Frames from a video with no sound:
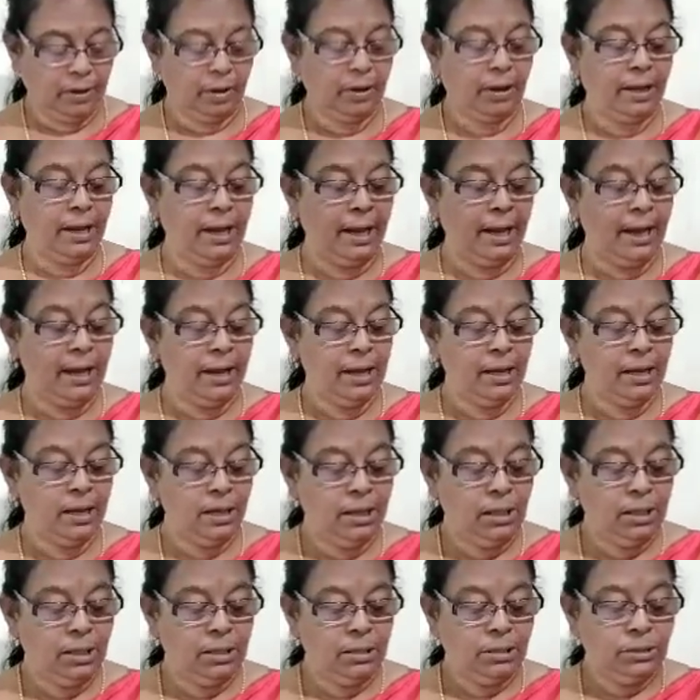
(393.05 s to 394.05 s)
Okay.
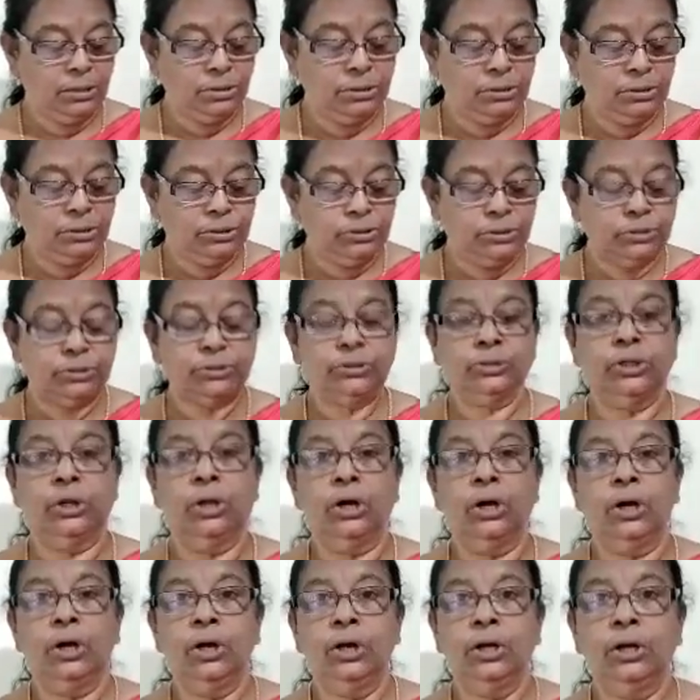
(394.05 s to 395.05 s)

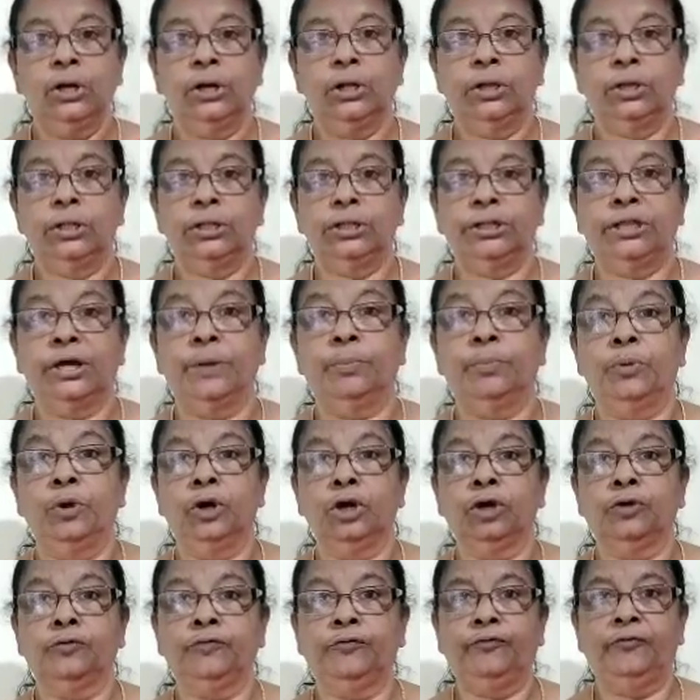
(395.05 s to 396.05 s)
So, the
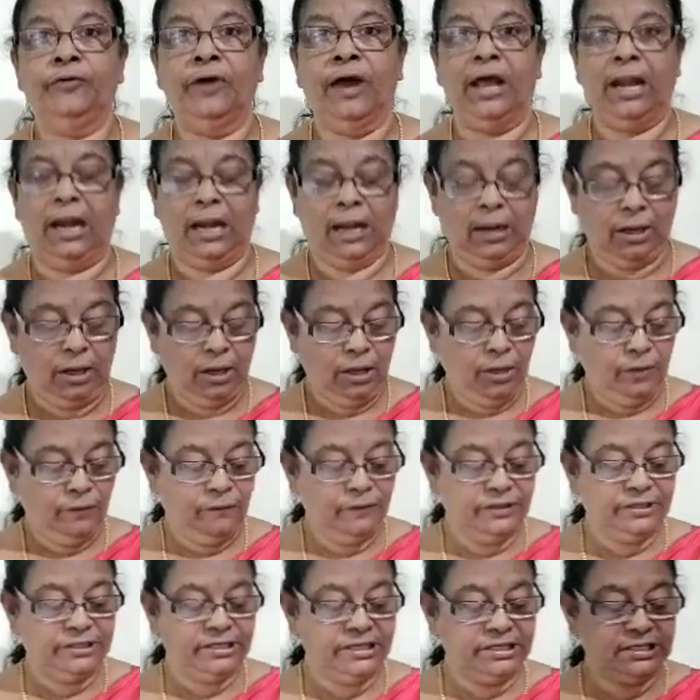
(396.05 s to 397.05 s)
book fell.
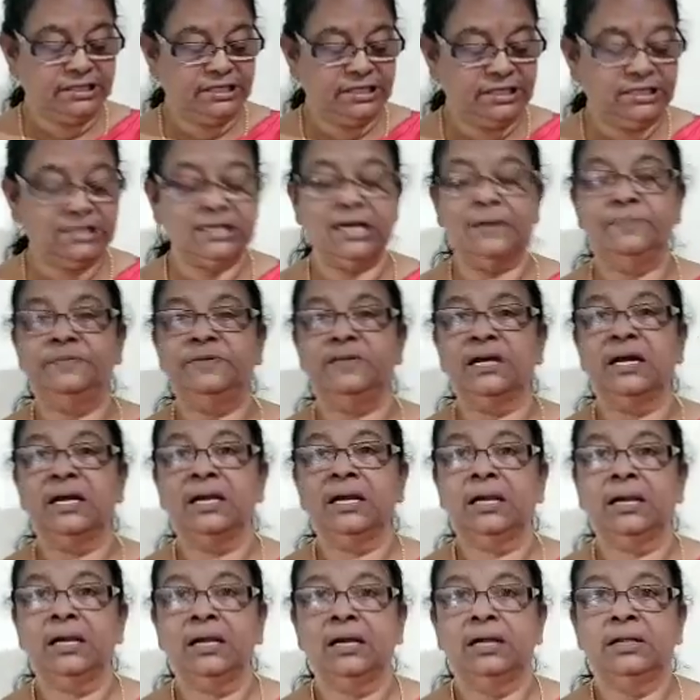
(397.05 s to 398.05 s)
Which is the
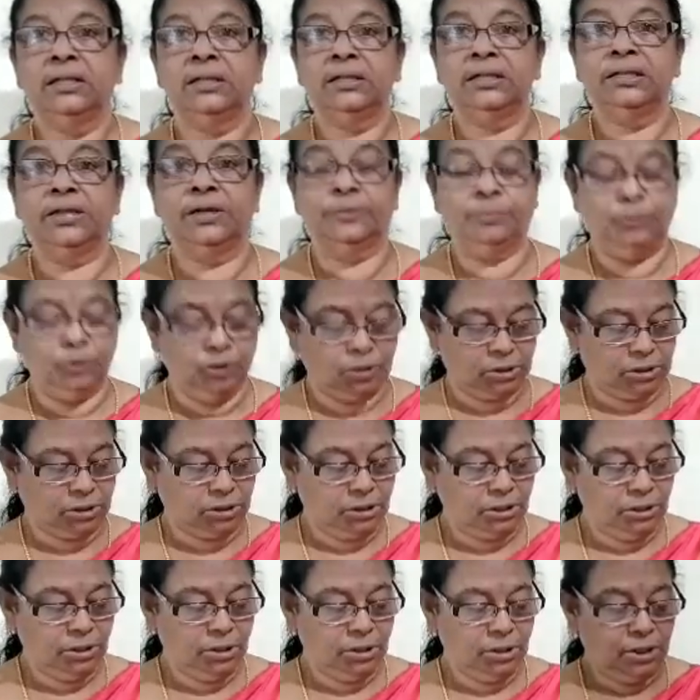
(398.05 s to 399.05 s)
subject? The
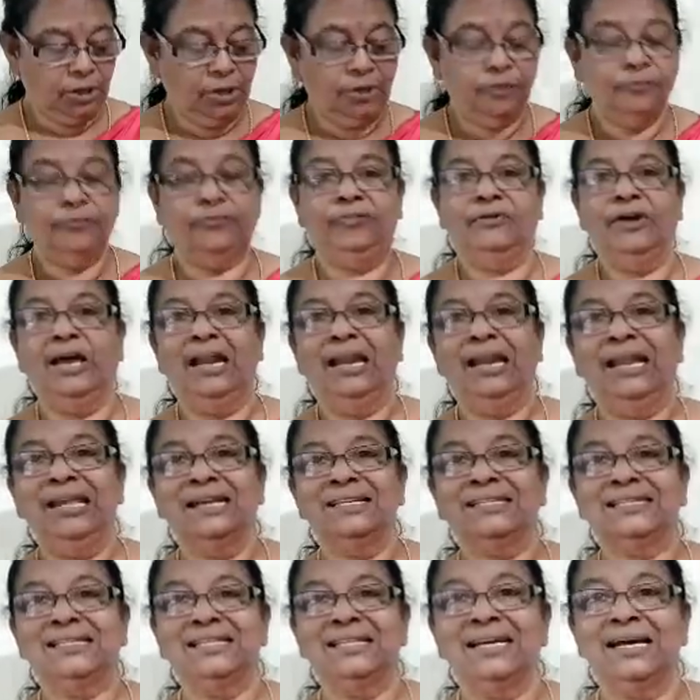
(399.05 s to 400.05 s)
book. Fell
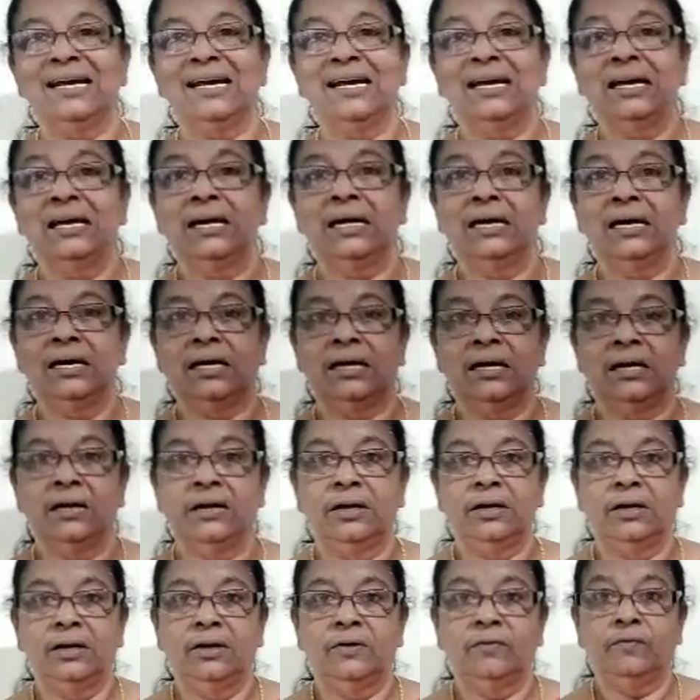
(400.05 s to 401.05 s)
is the
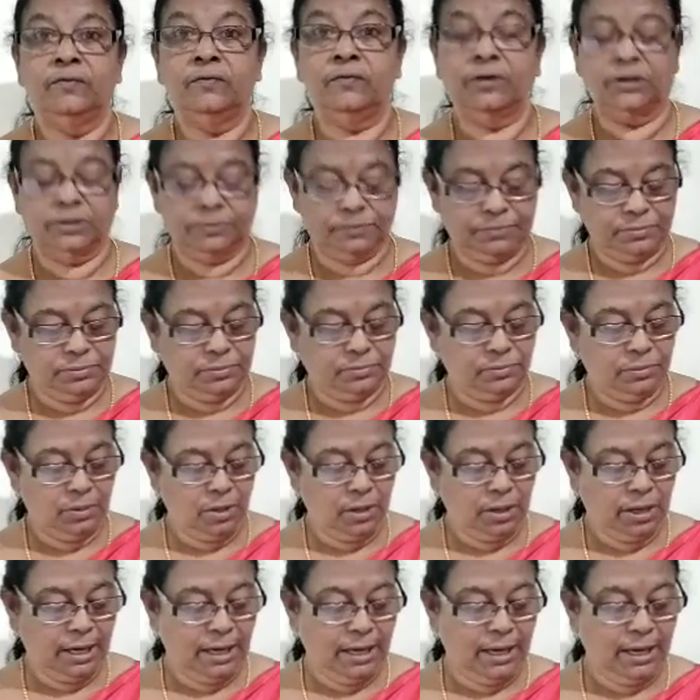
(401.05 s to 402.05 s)
verb.
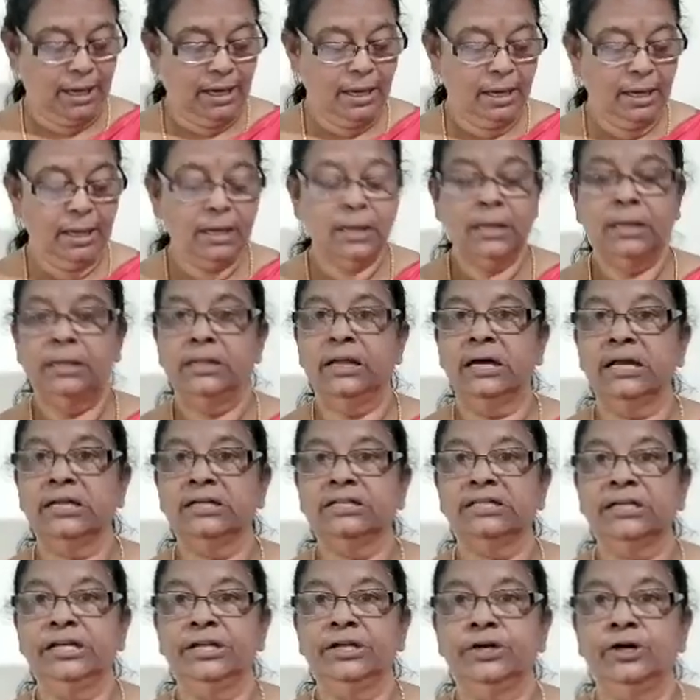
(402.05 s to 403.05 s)
Okay. There
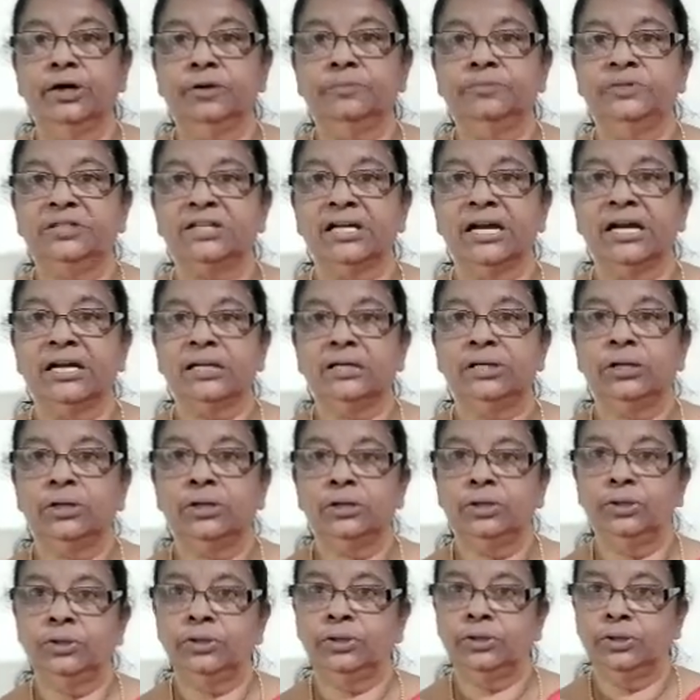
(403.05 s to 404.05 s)
is any object?
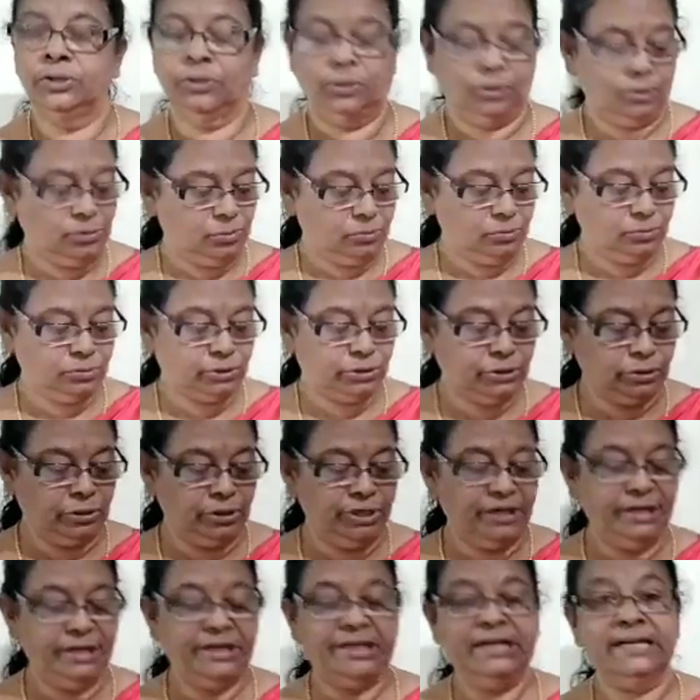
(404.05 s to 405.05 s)
No. So,
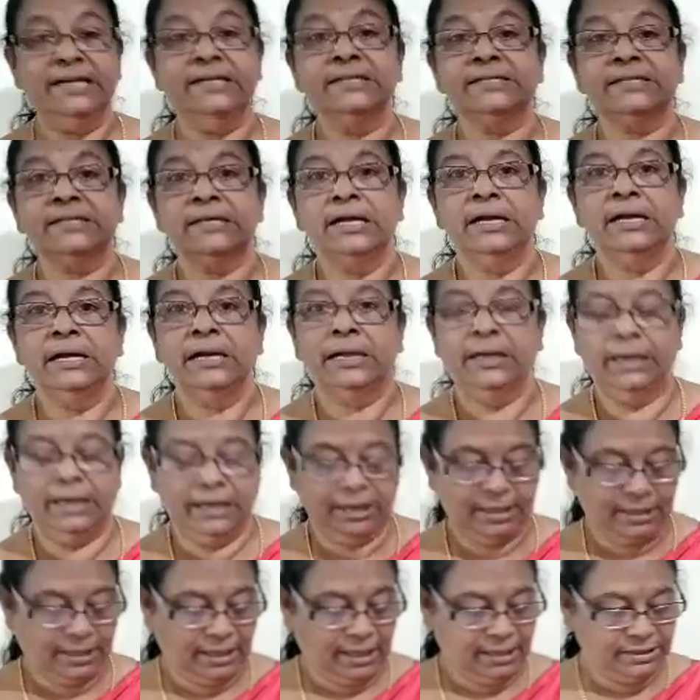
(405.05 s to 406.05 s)
it is
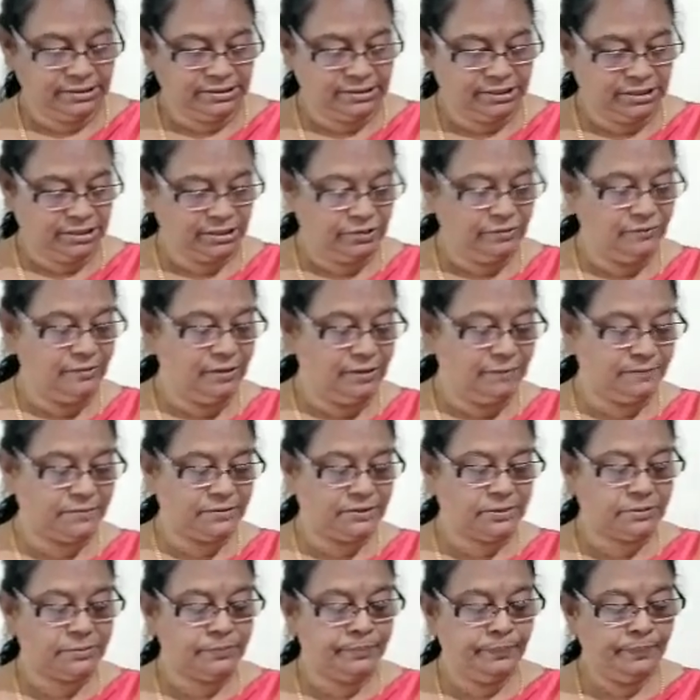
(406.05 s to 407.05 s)
intransitive
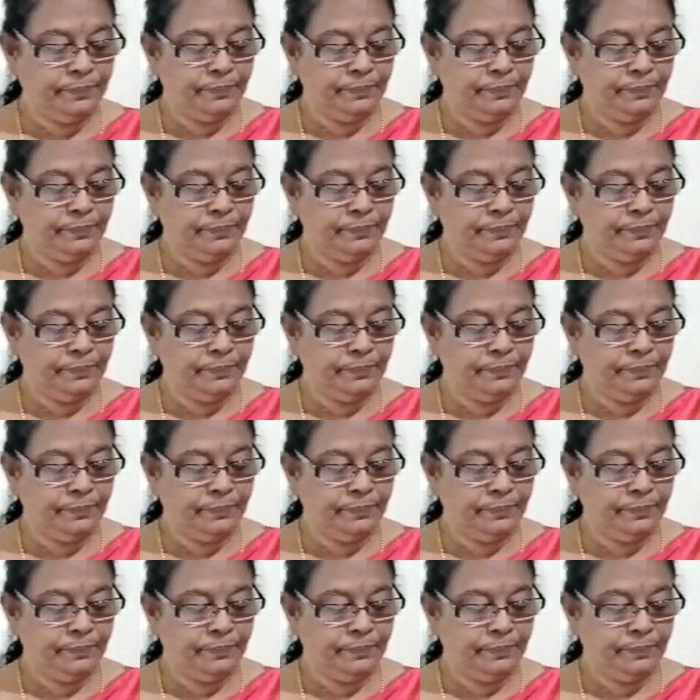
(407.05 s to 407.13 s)
verbs.